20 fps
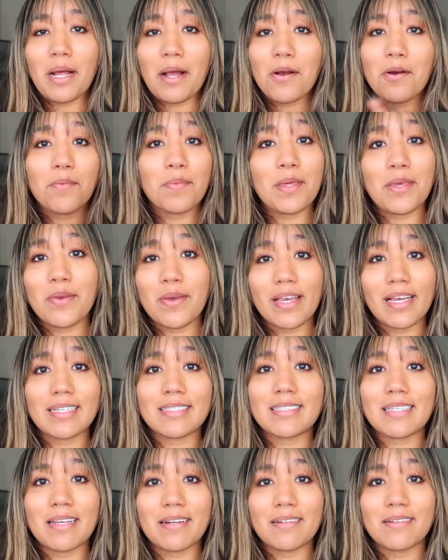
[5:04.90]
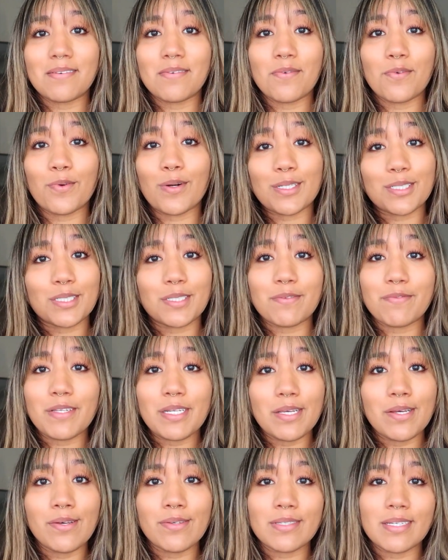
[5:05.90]
I hope that you guys can watch the
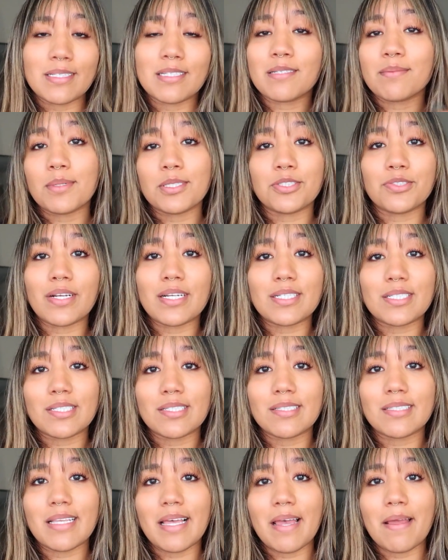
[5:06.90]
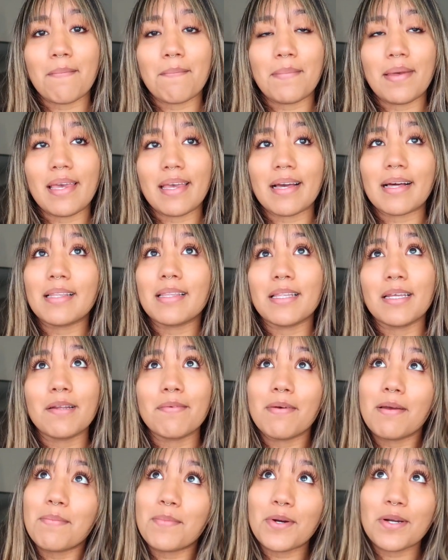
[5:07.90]
videos and demonstrations and make a little
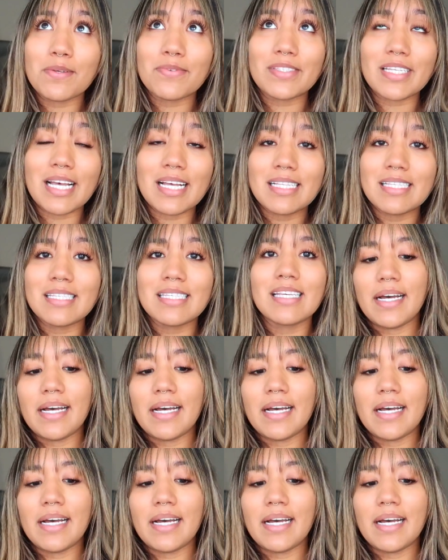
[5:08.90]
bit more sense.